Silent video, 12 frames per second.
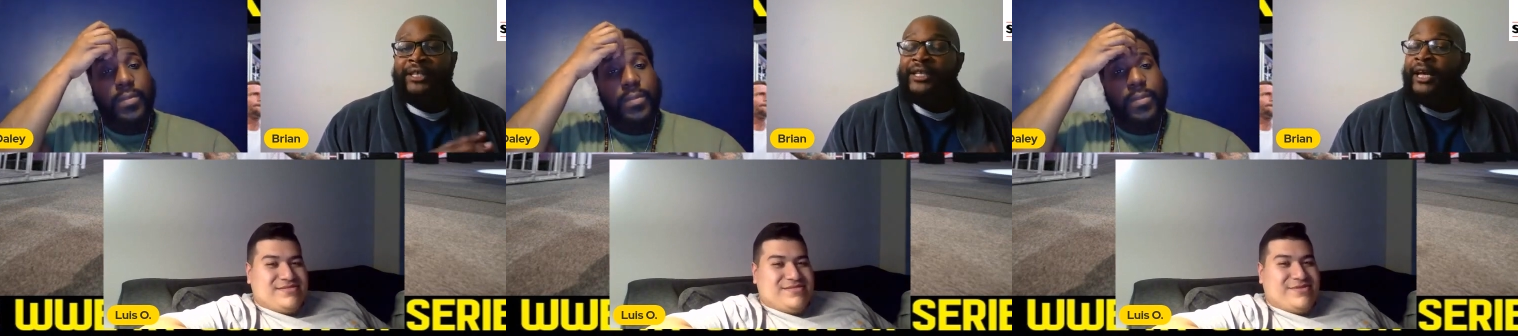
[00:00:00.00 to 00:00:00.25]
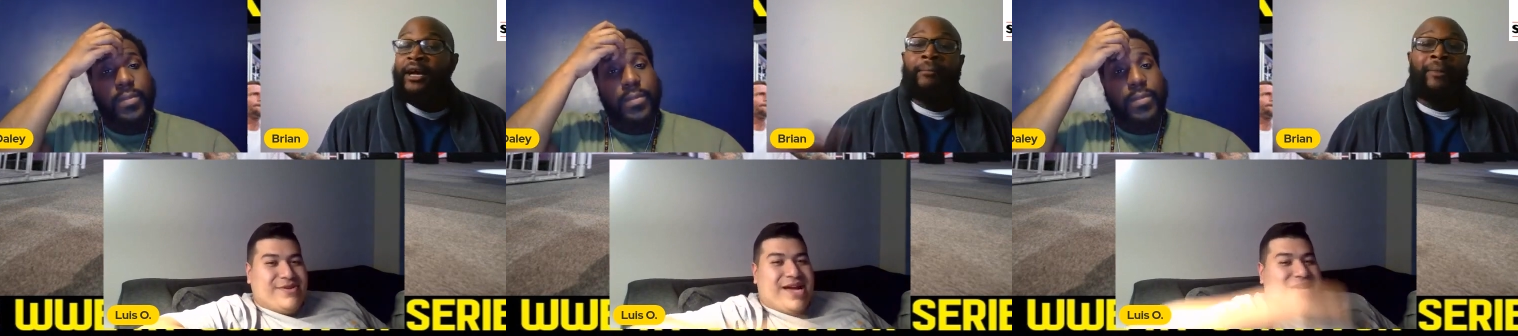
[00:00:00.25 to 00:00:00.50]
Speaker 1: and
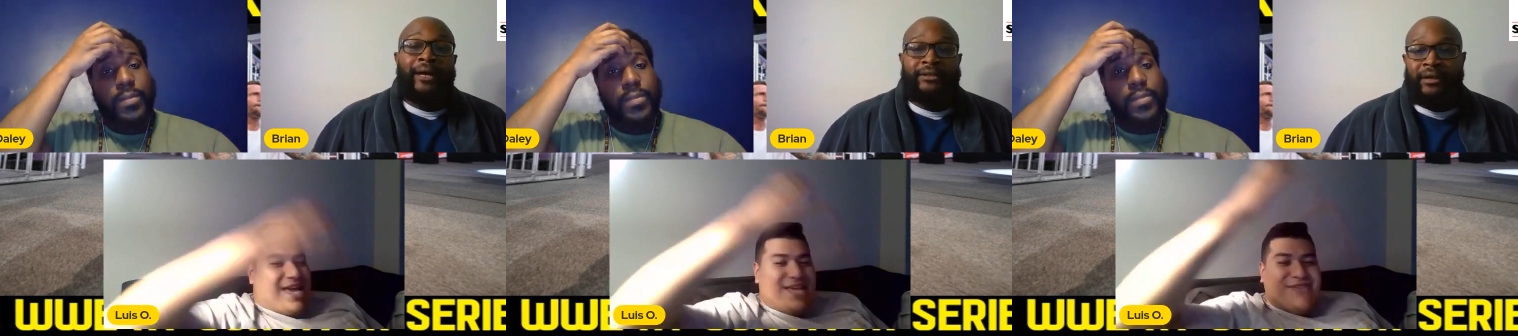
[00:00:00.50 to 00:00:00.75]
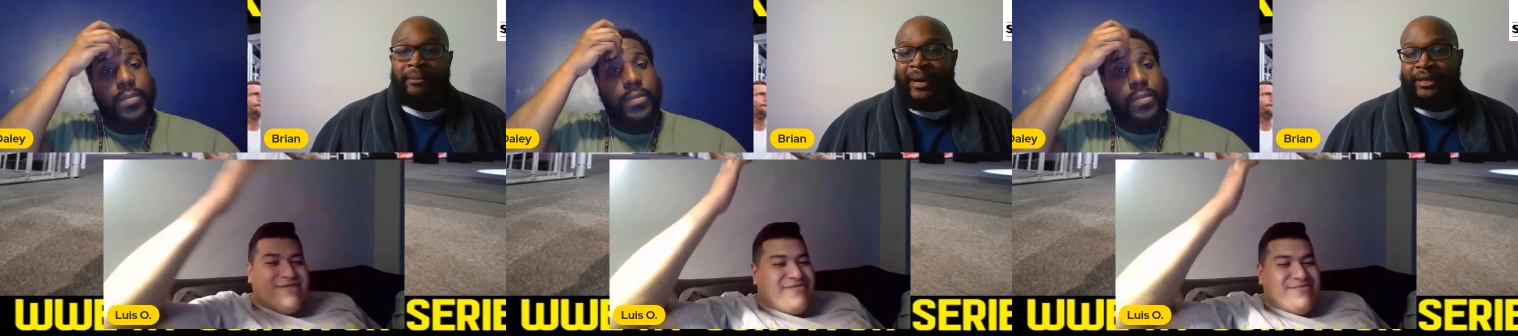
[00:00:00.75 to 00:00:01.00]
then come back,
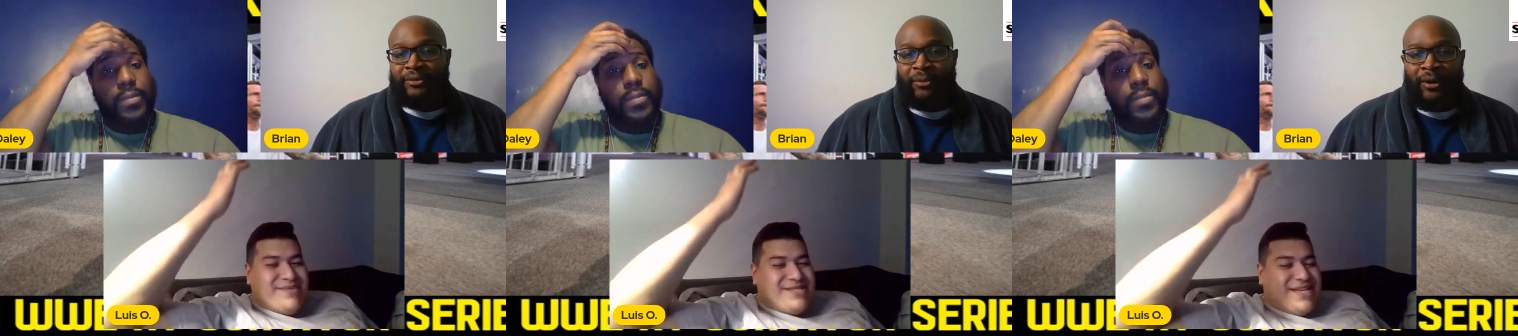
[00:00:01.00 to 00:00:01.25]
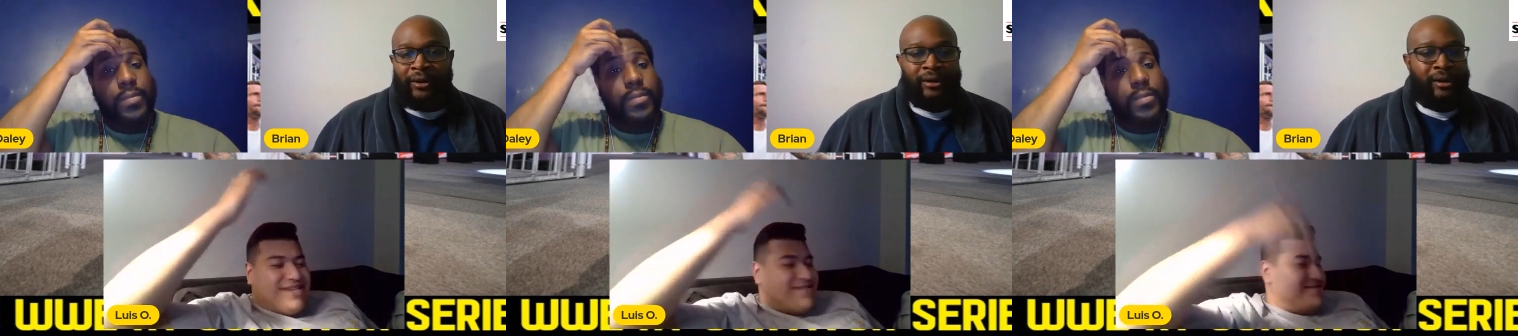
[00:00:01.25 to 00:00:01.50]
back to
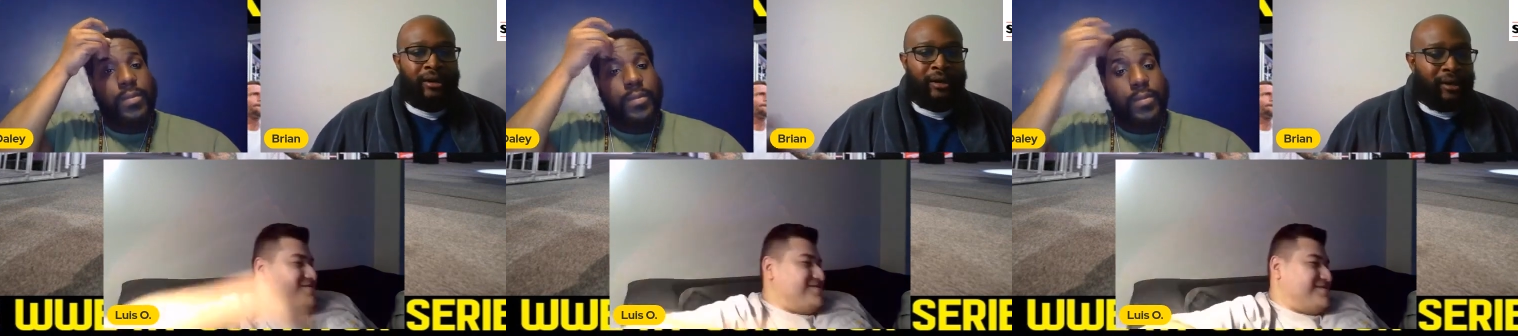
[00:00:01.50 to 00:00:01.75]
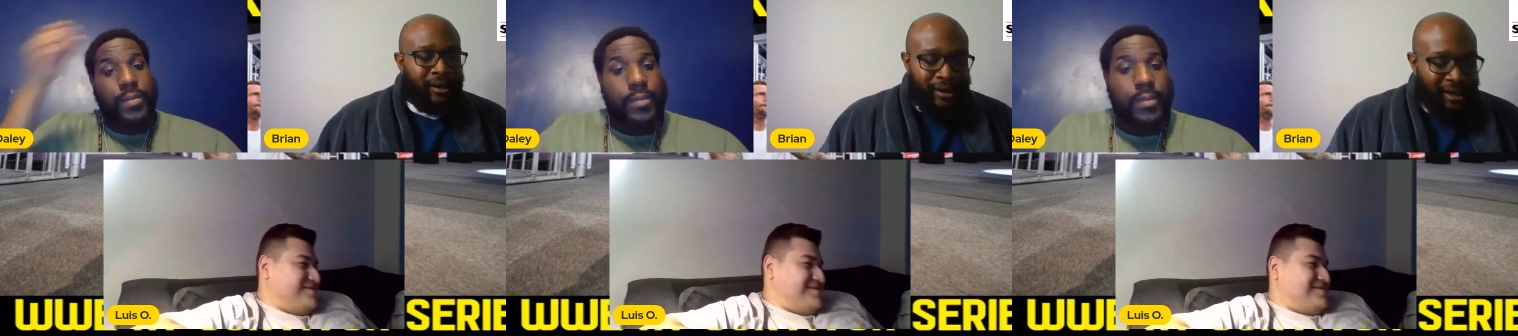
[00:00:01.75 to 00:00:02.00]
work.
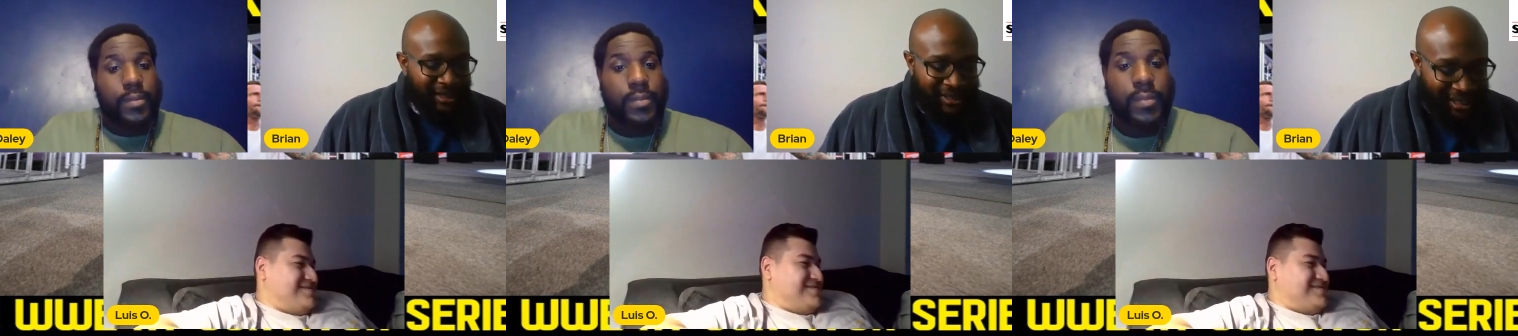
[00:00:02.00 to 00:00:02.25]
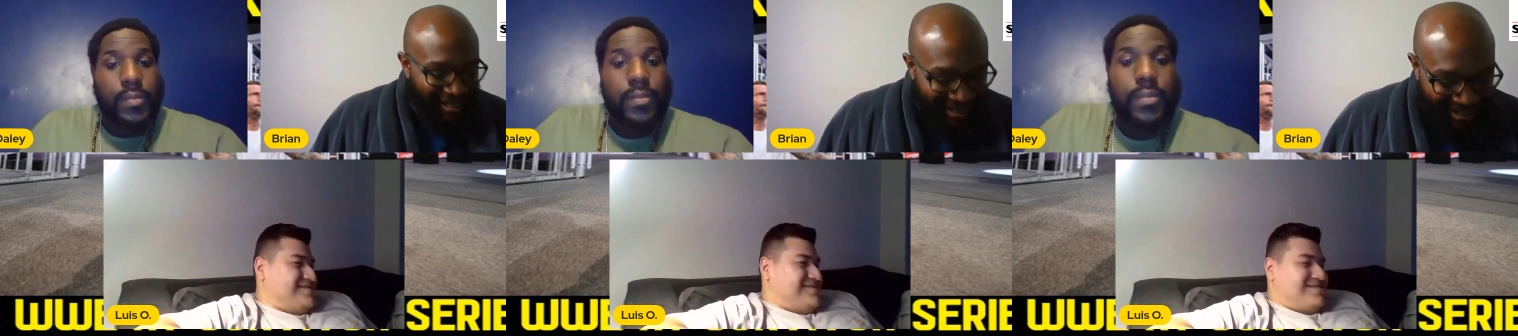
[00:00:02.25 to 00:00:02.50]
It's
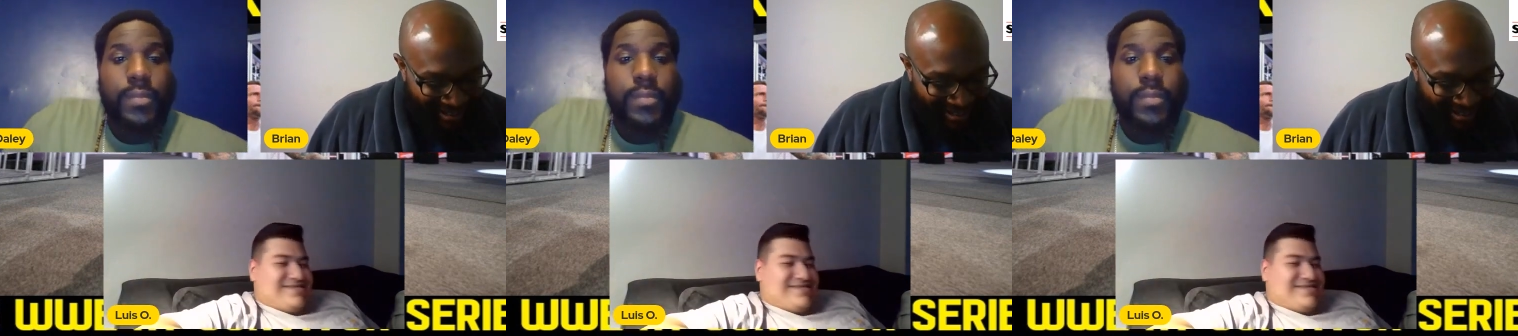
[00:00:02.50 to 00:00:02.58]
like.